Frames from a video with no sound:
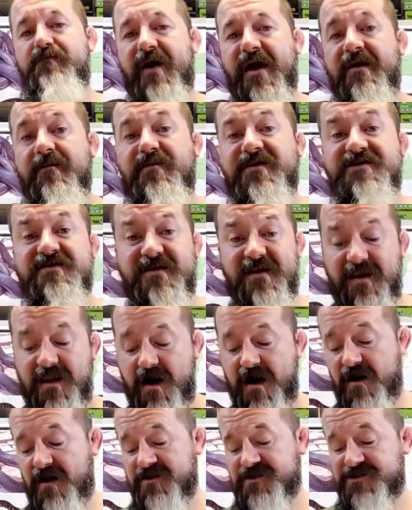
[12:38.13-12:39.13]
Babies are
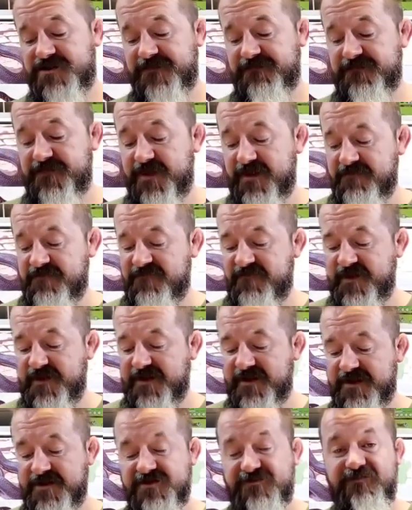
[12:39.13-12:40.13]
large and
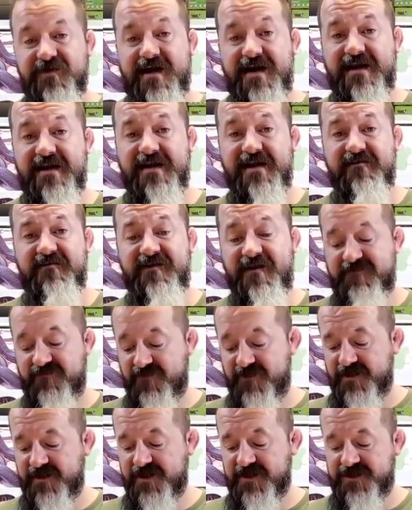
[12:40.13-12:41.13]
feeding is rarely, if
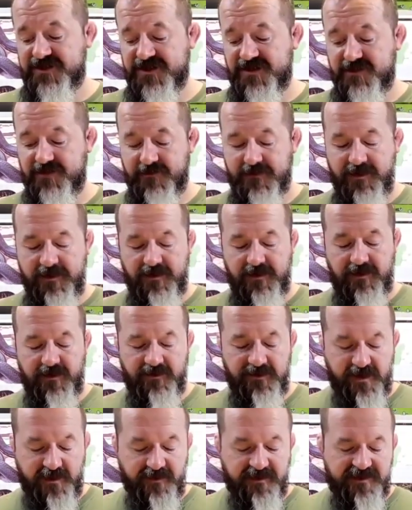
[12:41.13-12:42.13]
ever, an issue,
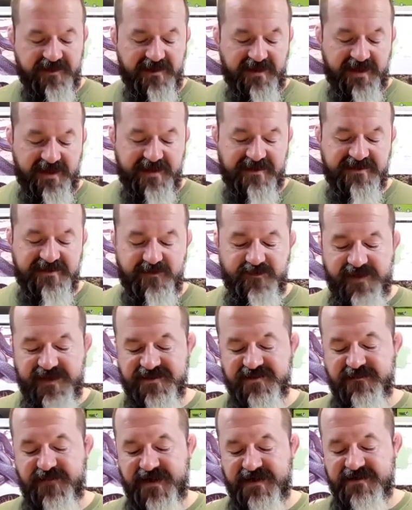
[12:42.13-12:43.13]
although a delay is to be
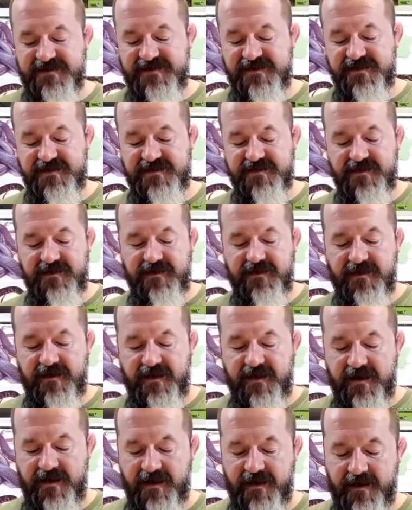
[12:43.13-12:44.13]
expected
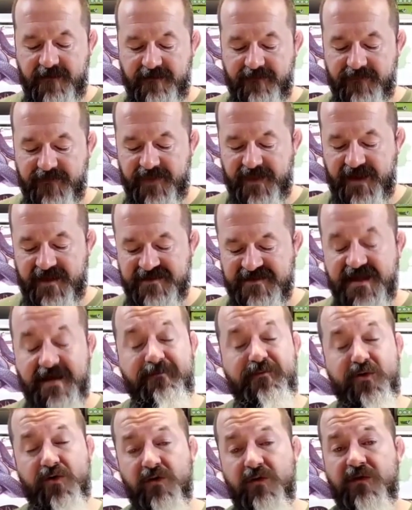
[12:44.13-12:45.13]
as
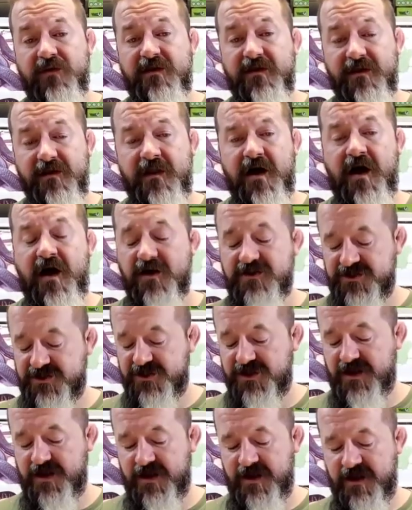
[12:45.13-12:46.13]
they're born with a
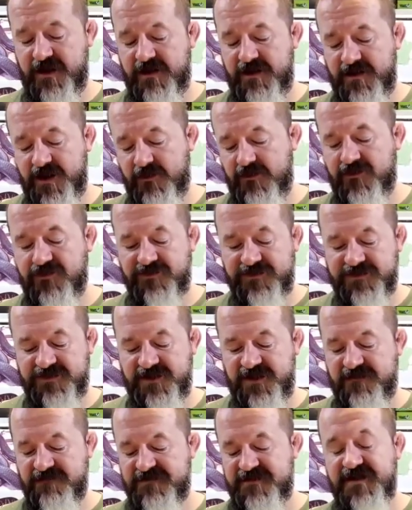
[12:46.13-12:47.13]
large yolk
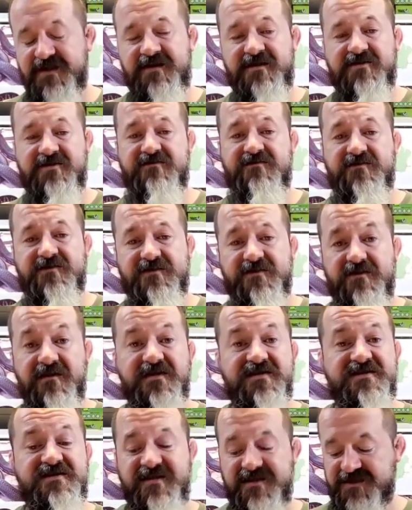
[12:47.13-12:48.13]
reserves, and as a
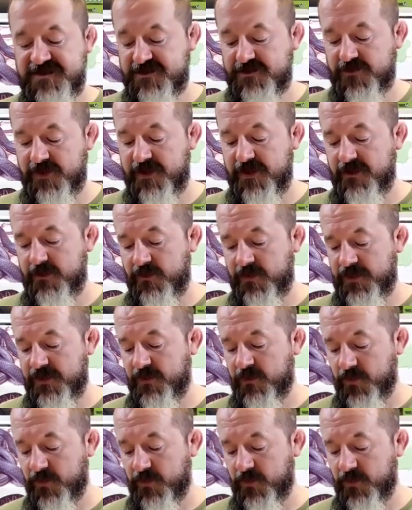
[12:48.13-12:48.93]
result, a 6 to 8